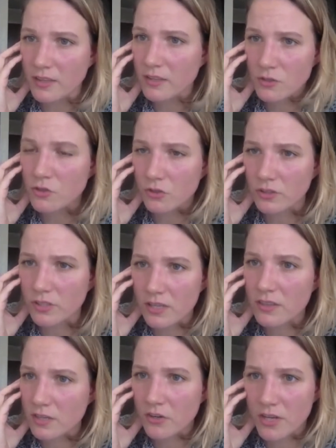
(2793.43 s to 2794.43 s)
That's certainly
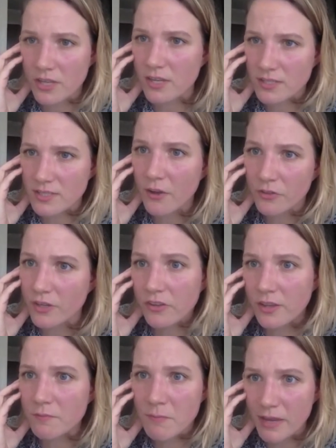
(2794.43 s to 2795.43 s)
a theory that is out there
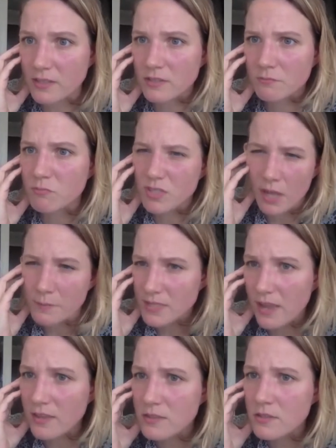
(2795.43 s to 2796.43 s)
that makes some
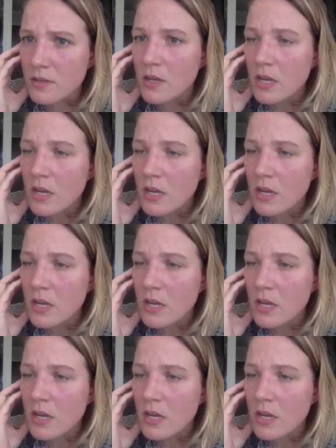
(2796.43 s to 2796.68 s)
sense.